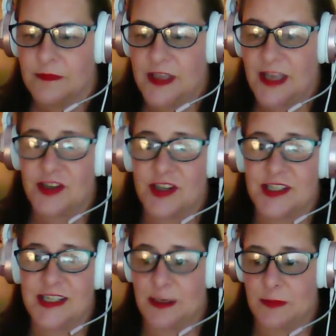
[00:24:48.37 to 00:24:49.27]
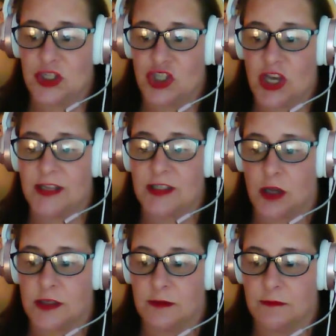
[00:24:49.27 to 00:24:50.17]
Yes, Christina, Miss Jade is
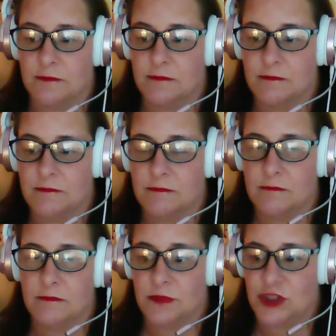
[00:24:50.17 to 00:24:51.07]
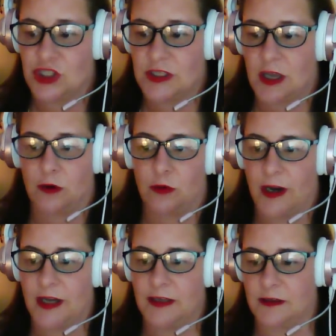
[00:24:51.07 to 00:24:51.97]
awesome. She's got
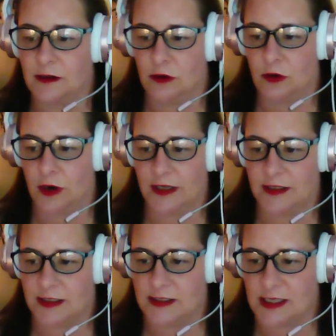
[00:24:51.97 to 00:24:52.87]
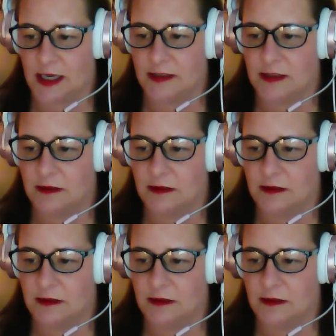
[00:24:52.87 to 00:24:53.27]
great insight.